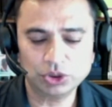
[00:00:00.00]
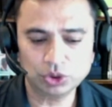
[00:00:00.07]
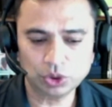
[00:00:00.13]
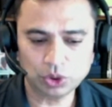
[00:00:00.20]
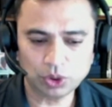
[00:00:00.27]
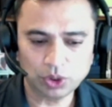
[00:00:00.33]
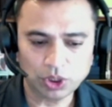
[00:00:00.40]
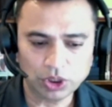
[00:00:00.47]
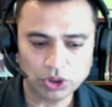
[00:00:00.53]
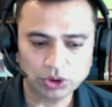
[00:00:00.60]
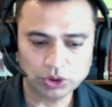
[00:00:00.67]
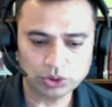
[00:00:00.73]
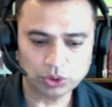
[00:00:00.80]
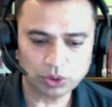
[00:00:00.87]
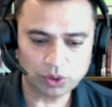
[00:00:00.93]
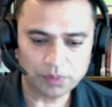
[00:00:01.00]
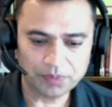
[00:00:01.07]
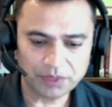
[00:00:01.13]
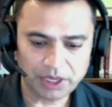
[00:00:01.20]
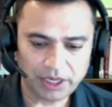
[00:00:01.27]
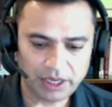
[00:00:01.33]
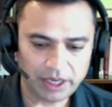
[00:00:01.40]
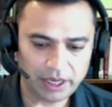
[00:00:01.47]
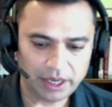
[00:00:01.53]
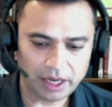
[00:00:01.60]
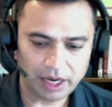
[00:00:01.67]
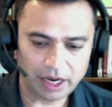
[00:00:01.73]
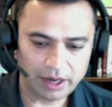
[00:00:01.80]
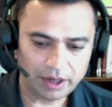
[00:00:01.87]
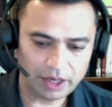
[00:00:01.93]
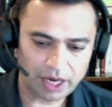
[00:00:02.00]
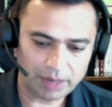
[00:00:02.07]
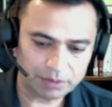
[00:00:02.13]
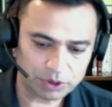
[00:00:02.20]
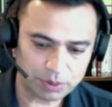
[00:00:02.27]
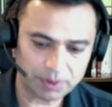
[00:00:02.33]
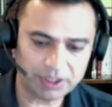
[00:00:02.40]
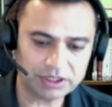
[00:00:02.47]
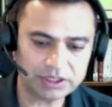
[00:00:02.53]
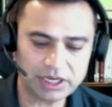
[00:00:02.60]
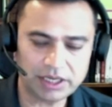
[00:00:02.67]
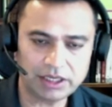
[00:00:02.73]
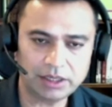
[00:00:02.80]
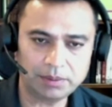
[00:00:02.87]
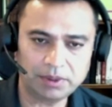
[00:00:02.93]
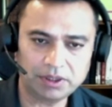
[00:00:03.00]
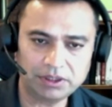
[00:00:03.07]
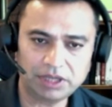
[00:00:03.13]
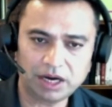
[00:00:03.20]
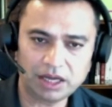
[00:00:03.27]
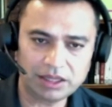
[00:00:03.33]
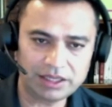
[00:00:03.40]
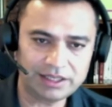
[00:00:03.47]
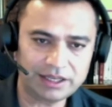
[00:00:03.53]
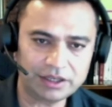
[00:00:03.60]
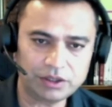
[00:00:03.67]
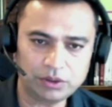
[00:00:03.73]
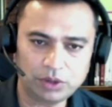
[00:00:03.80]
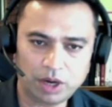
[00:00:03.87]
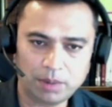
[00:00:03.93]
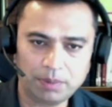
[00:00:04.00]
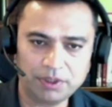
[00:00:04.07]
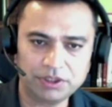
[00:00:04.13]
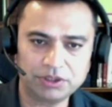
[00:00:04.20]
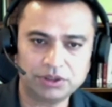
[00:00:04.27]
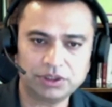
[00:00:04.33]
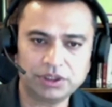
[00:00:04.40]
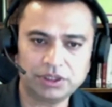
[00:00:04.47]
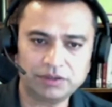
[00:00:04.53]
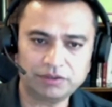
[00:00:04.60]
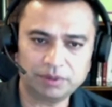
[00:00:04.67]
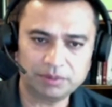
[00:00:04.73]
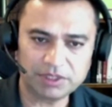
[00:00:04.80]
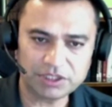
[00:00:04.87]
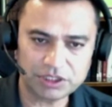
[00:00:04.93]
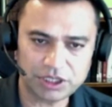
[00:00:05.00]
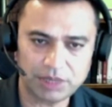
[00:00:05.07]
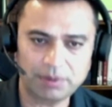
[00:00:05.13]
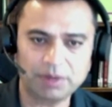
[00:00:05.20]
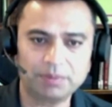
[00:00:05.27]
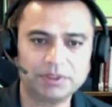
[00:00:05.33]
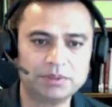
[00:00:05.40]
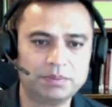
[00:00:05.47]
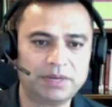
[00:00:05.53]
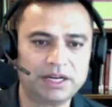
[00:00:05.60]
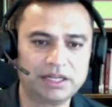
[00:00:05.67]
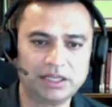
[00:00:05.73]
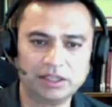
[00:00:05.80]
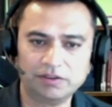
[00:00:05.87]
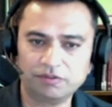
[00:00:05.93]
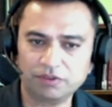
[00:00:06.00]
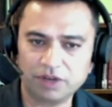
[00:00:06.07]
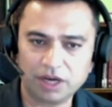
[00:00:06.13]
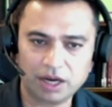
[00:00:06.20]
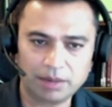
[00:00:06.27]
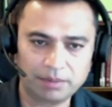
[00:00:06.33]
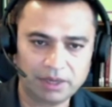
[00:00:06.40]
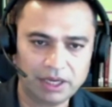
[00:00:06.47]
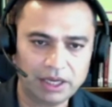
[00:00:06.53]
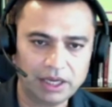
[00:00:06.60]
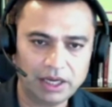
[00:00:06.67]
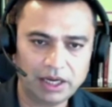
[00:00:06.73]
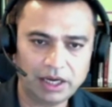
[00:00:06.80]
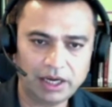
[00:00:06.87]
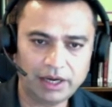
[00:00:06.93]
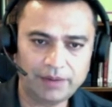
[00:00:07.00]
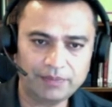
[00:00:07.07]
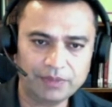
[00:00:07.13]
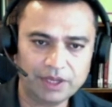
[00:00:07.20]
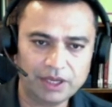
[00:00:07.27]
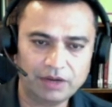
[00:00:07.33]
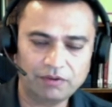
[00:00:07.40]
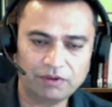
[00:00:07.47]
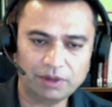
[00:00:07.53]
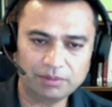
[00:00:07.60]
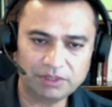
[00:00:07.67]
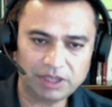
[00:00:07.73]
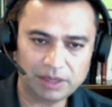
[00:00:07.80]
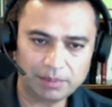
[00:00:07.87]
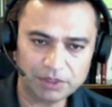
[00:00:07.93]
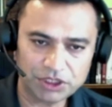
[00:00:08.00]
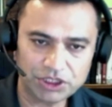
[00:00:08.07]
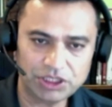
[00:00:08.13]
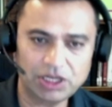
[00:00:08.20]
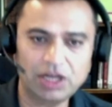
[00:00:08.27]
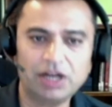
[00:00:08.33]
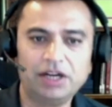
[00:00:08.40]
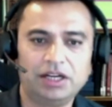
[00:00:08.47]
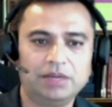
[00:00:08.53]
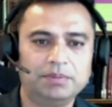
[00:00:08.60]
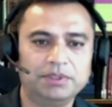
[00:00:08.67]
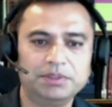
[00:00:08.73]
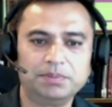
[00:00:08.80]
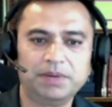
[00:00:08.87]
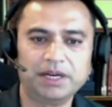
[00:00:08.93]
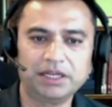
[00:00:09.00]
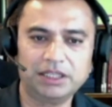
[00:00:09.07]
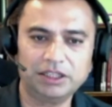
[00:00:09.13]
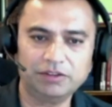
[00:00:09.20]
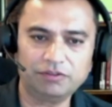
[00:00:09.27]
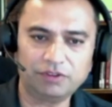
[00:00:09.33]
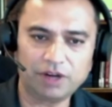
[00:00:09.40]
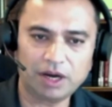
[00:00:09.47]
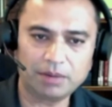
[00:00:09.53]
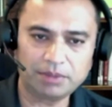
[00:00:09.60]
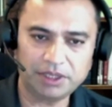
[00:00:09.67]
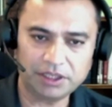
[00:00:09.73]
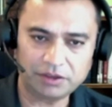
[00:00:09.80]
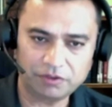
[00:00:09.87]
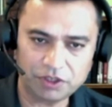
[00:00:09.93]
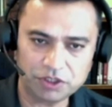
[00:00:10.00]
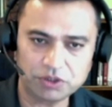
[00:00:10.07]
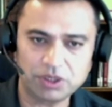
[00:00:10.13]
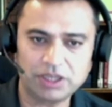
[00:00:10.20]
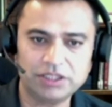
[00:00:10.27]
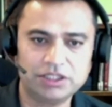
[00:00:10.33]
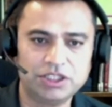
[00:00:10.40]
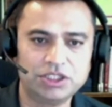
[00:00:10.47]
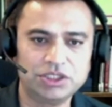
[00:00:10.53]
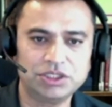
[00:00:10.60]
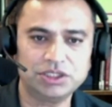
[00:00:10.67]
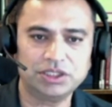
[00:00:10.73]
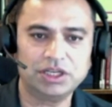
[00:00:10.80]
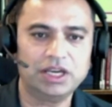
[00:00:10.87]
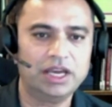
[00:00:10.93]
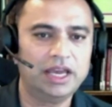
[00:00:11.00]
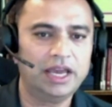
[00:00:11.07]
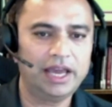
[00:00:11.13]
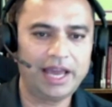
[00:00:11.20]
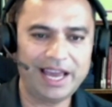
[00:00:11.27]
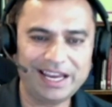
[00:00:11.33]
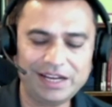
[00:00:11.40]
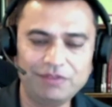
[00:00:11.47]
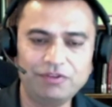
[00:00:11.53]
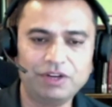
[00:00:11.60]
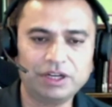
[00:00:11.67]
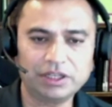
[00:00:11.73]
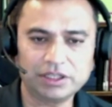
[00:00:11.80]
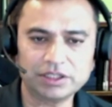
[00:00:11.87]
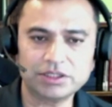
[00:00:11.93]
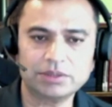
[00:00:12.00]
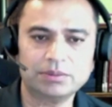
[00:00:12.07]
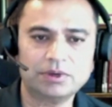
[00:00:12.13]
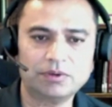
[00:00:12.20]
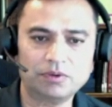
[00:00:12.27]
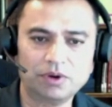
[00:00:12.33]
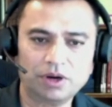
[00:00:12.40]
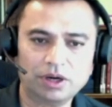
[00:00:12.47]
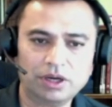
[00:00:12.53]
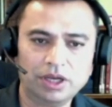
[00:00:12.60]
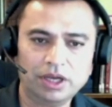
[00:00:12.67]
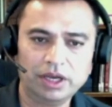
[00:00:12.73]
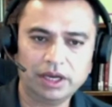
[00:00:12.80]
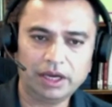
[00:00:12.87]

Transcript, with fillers: So so uh, I I'm super excited about all the net new opportunities from the streaming perspective, from um, from the machine learning perspective, from data visualization, anywhere customer want.